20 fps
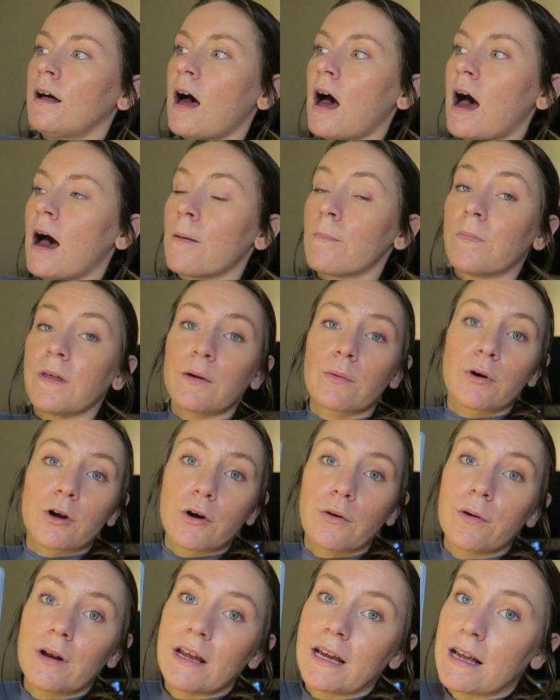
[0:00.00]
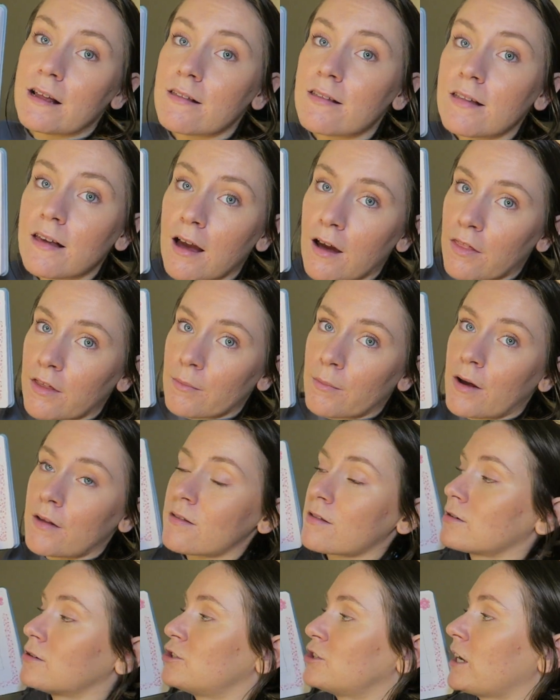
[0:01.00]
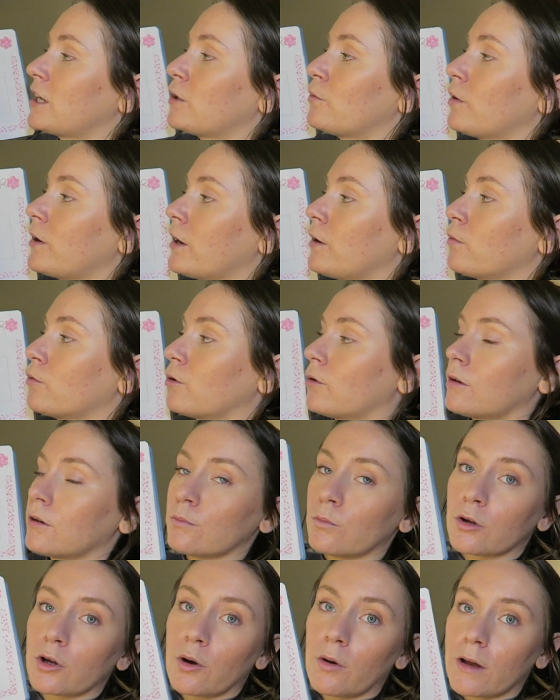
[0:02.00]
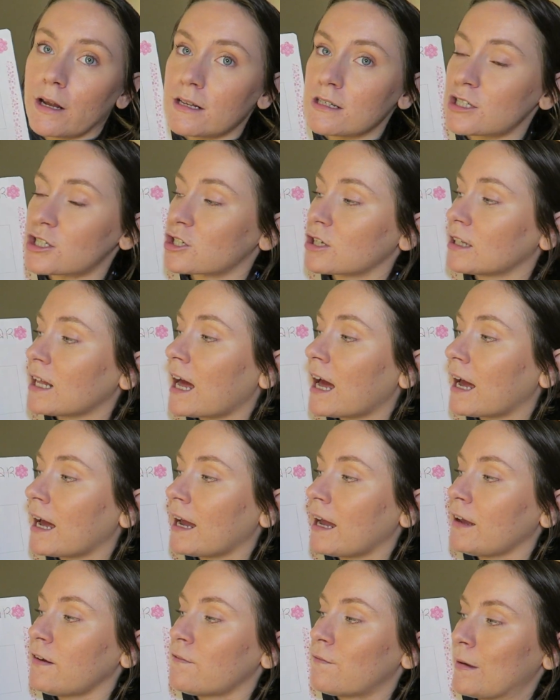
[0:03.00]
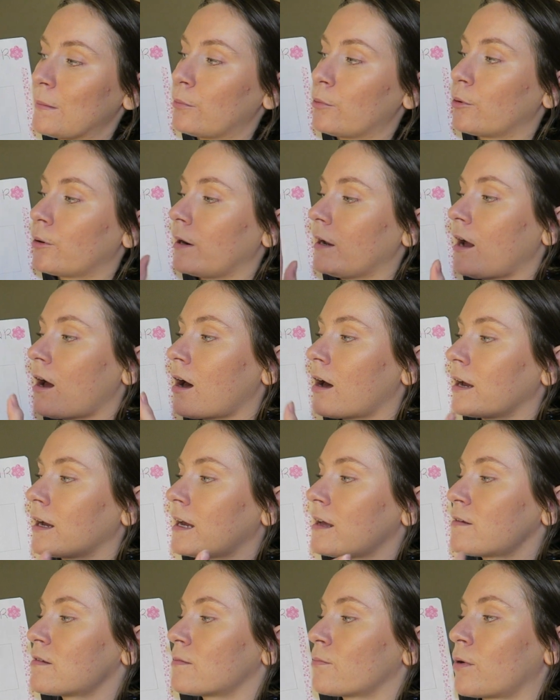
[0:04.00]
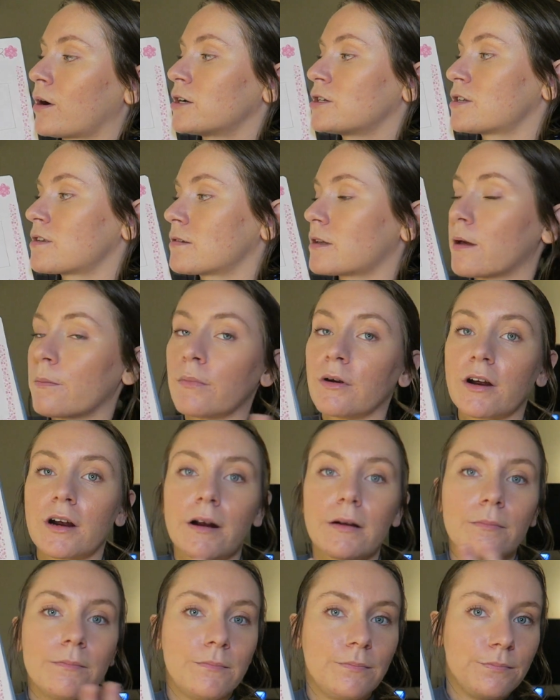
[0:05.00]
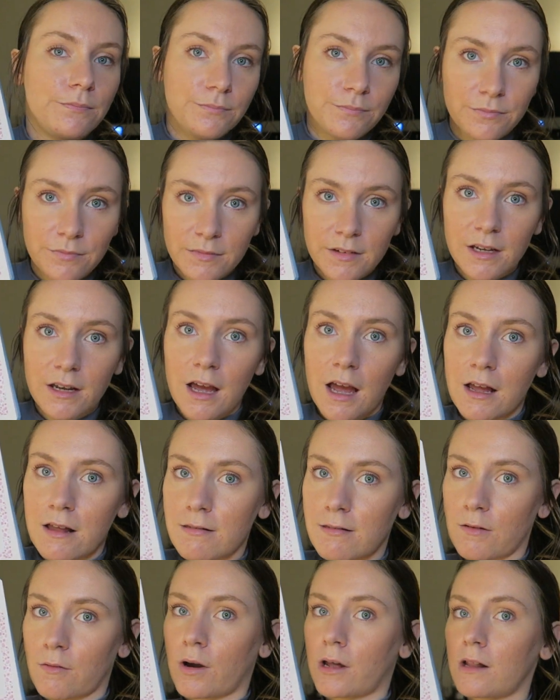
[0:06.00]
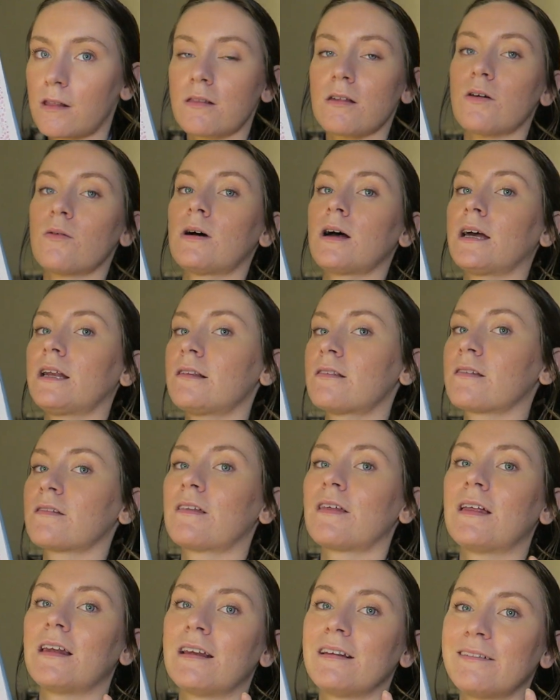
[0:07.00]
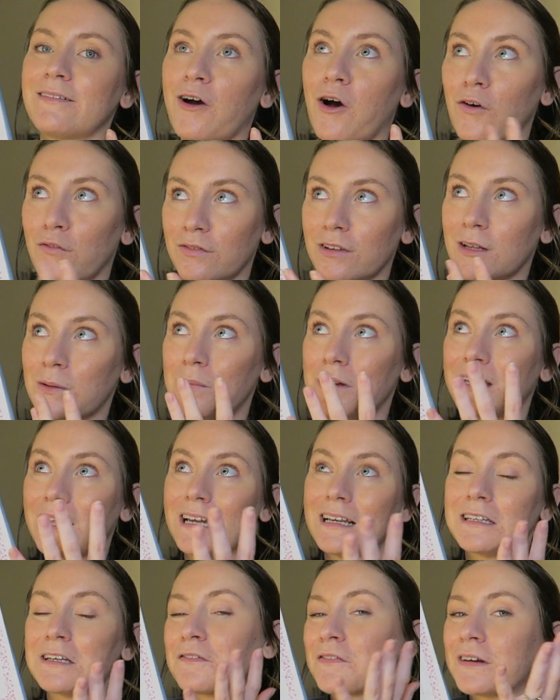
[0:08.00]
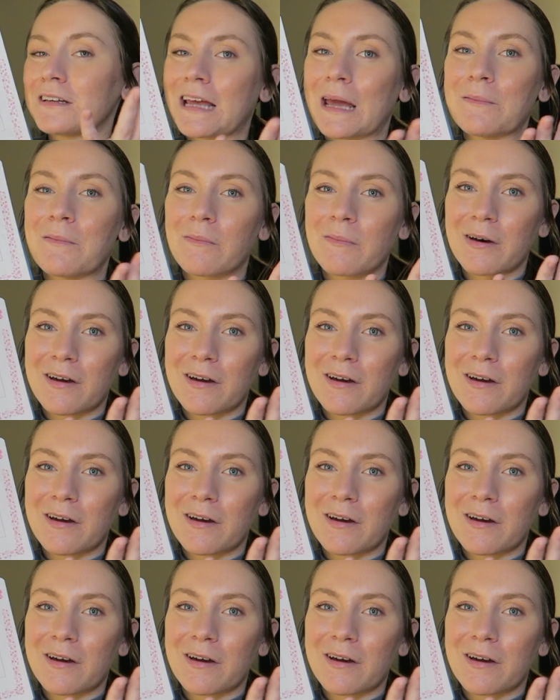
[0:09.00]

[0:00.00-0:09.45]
they were going against other months. So January will go against July, February, August, March, September, and so on and so on. So then hopefully it'd be like different type of